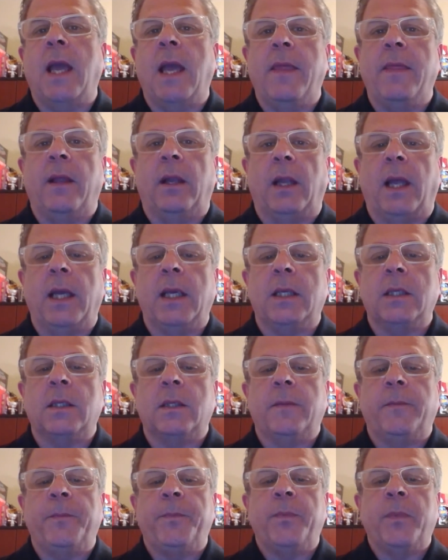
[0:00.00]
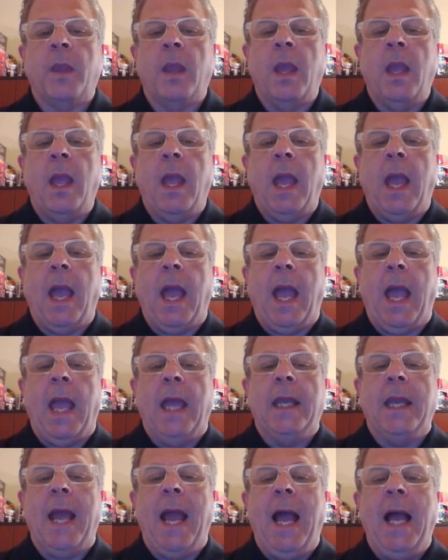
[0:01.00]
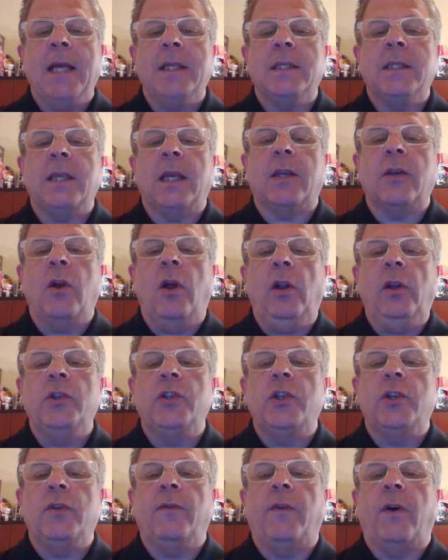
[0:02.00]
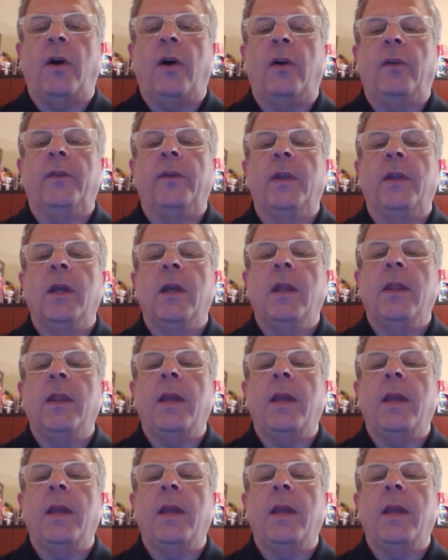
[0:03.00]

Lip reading: and the likes. And as technology evolved,